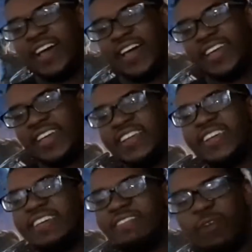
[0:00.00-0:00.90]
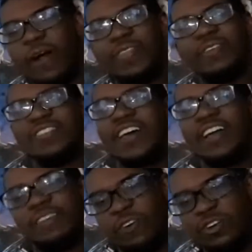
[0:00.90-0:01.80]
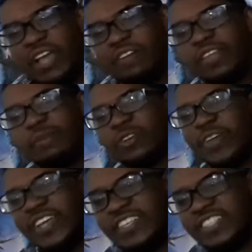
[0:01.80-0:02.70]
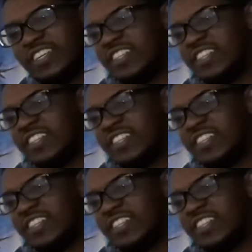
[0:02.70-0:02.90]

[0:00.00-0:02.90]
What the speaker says: like he throughout the entire first half of the episode, he's